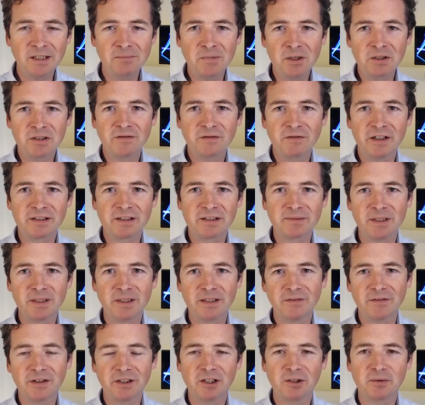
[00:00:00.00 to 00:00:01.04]
It motivates
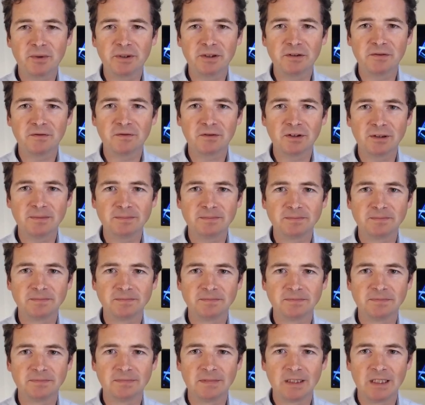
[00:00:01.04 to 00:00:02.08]
me if I know where you're from.
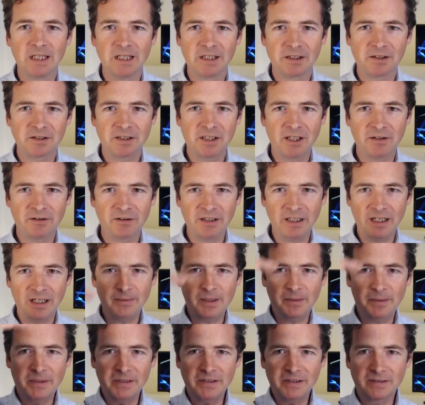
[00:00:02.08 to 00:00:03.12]
Because here I
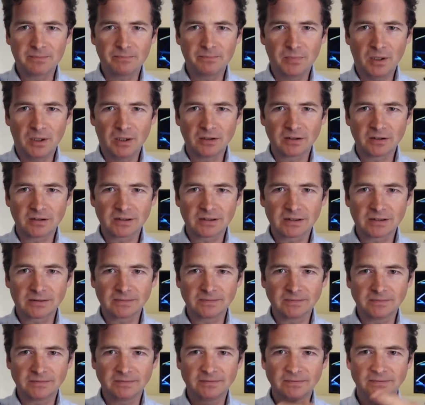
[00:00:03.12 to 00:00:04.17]
am, I'm in this
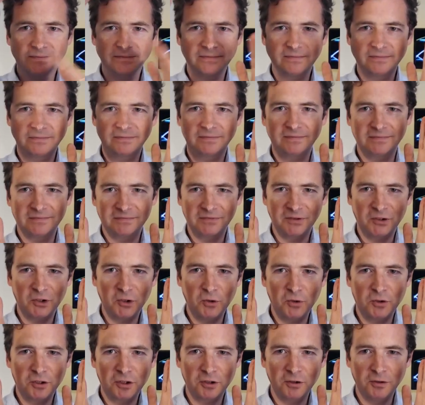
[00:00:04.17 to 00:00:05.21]
box,
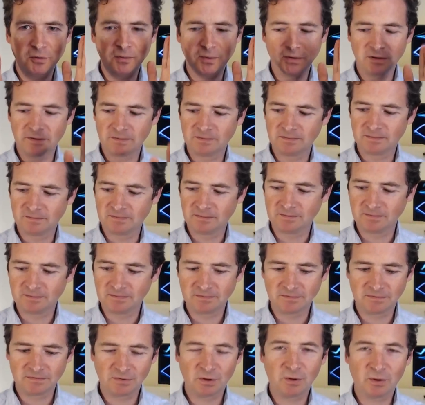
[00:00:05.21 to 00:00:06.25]
YouTube,
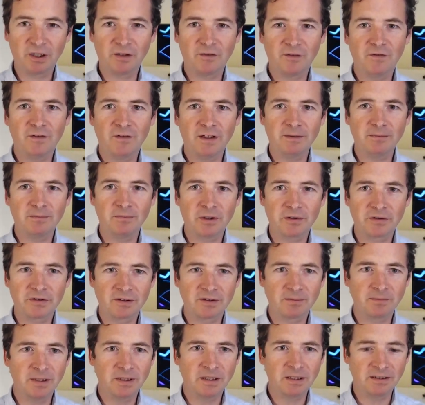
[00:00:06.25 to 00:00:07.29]
quite a fun
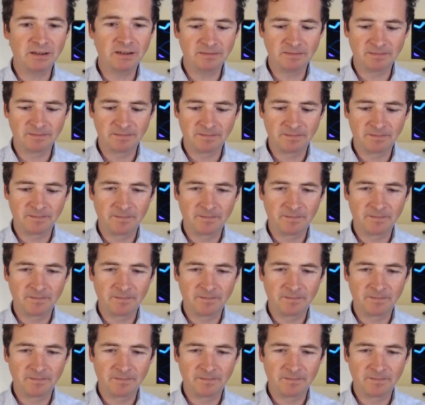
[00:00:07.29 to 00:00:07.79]
box to be in.